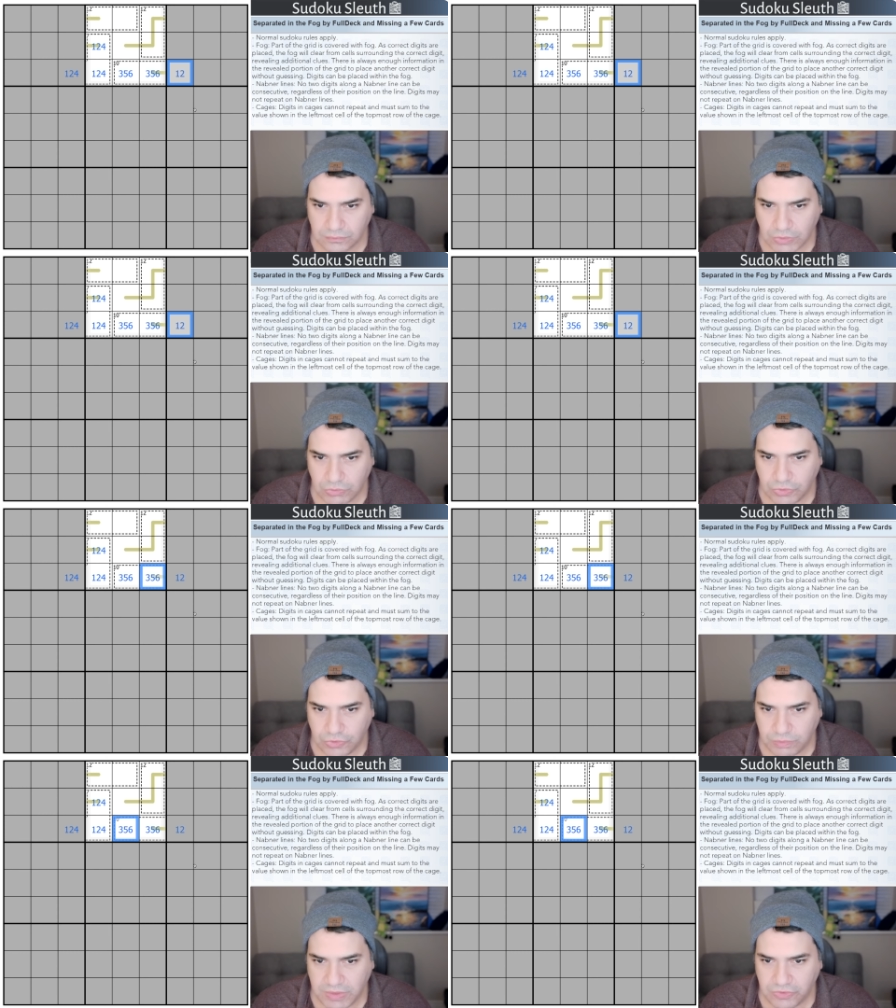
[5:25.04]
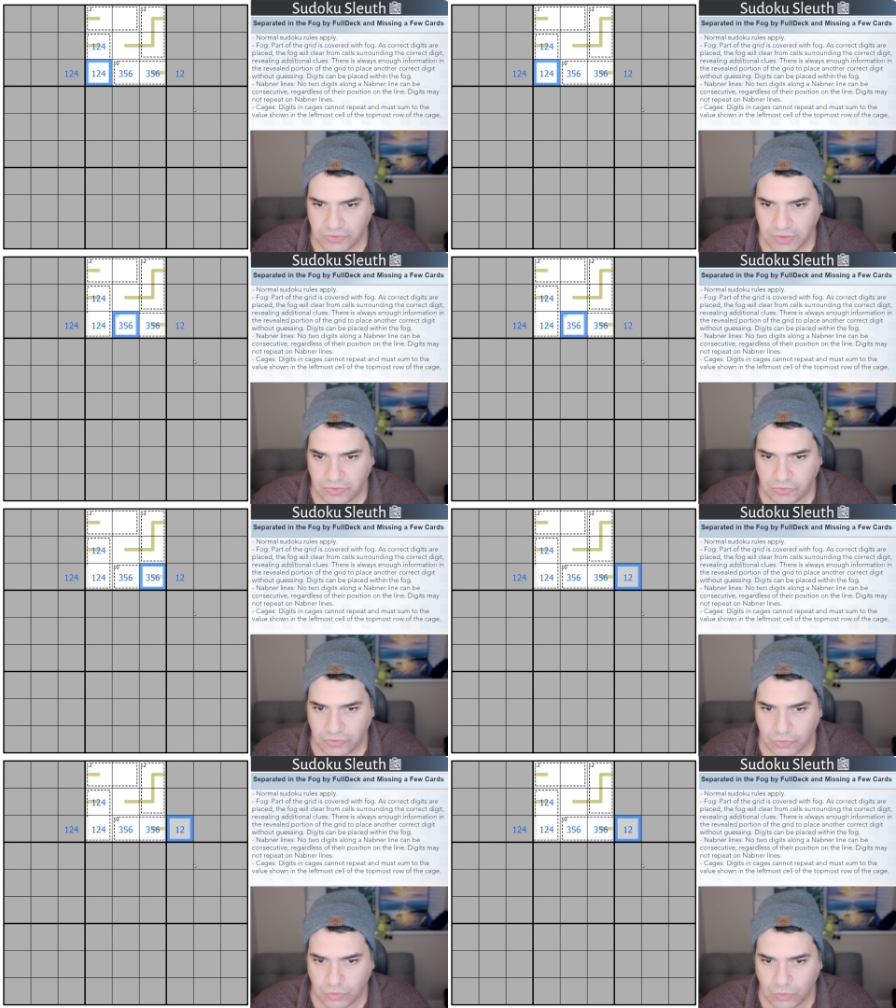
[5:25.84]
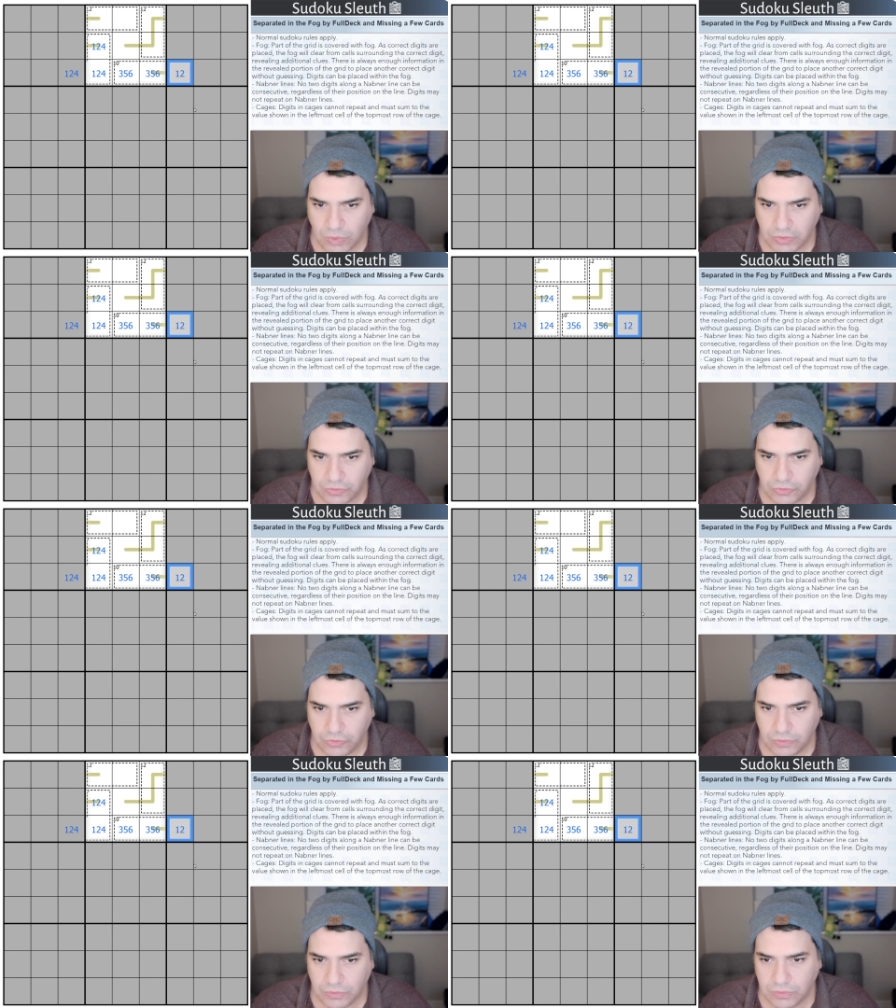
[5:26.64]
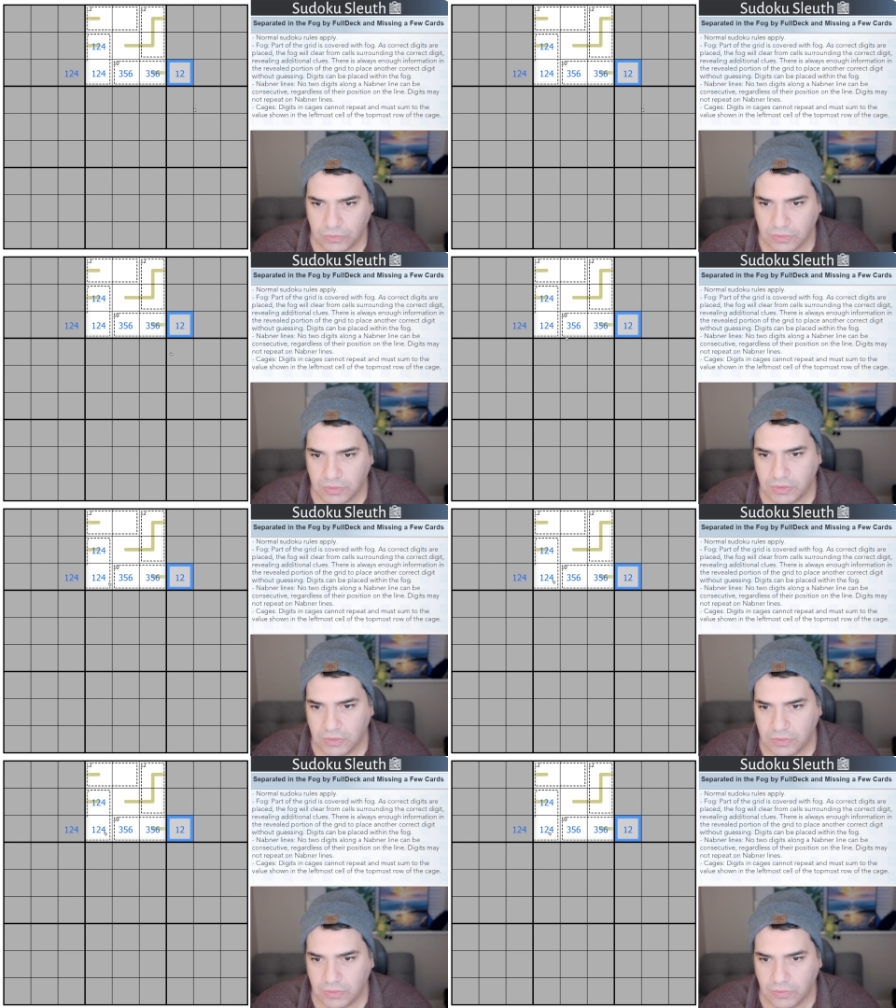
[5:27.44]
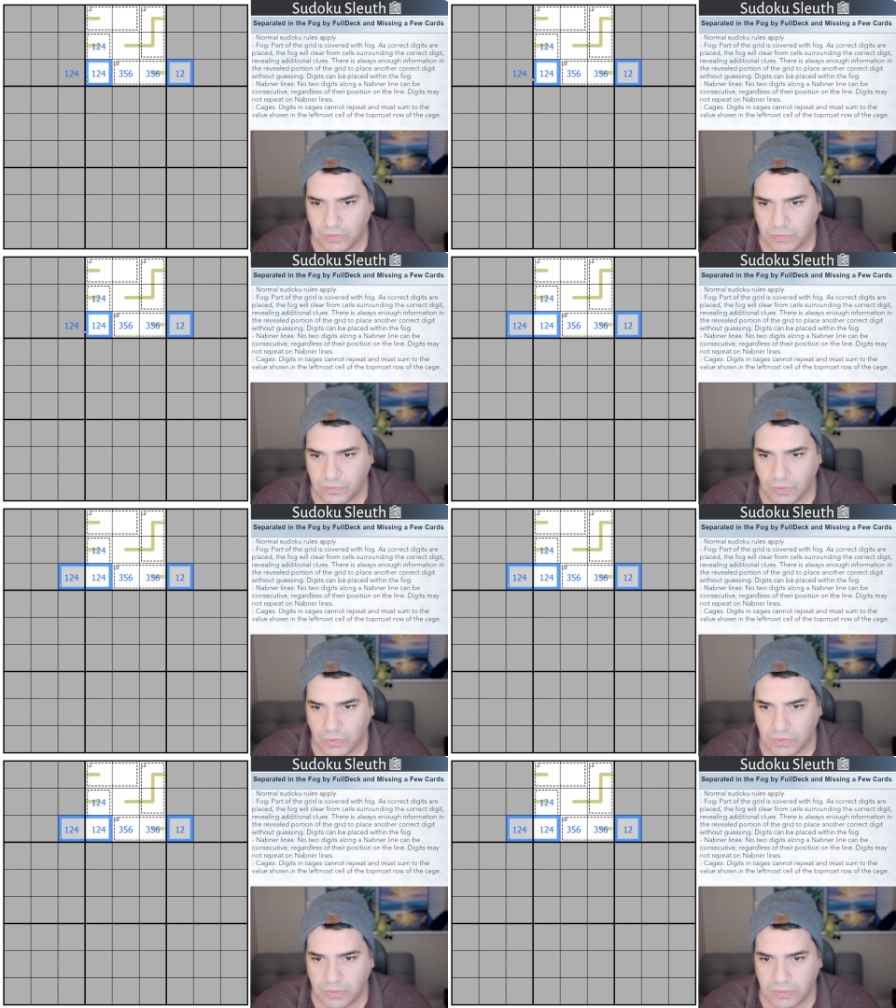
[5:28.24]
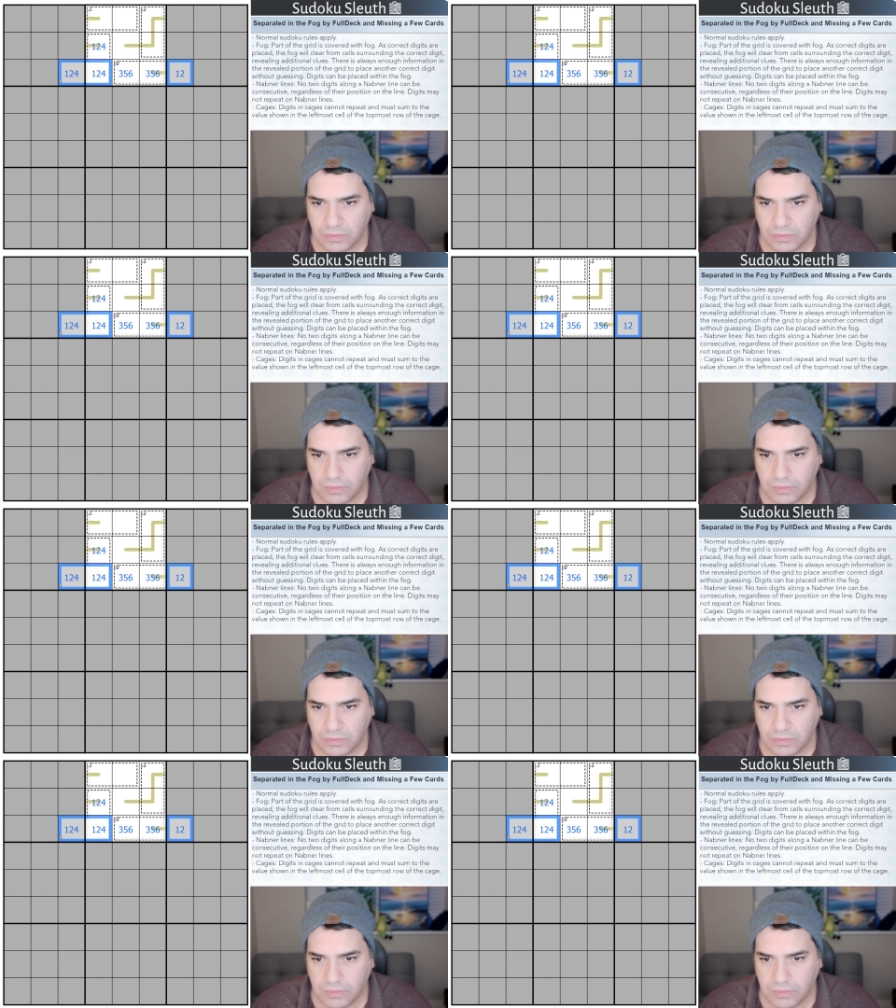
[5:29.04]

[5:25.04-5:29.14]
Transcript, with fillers: Which makes this 1, 2, 4.